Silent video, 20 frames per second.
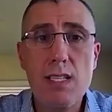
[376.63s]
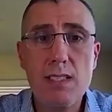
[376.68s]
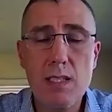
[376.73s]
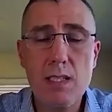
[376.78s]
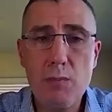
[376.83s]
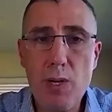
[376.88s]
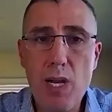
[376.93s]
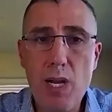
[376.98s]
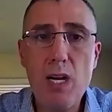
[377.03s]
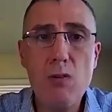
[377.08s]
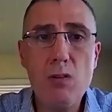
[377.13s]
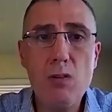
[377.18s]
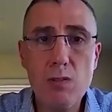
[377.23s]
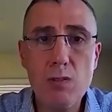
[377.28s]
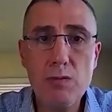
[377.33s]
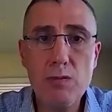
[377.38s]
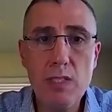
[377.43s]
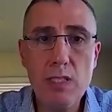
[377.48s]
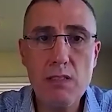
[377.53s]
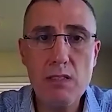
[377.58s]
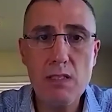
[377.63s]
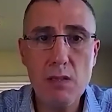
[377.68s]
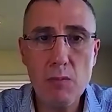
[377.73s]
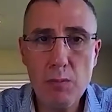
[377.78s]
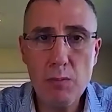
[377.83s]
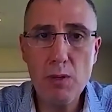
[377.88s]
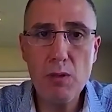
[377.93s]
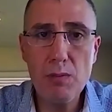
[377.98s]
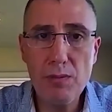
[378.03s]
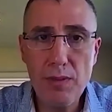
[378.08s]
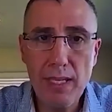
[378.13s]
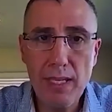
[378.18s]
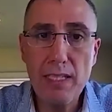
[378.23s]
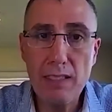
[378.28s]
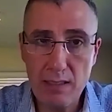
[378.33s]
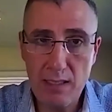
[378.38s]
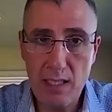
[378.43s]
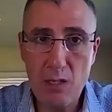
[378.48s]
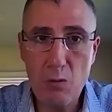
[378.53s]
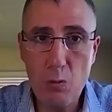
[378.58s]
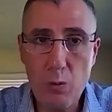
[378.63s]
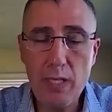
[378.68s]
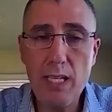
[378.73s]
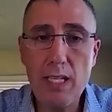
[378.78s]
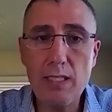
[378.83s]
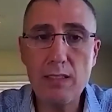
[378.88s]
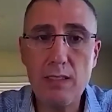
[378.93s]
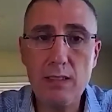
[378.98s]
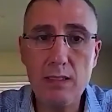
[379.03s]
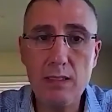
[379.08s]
the power of these simple things that we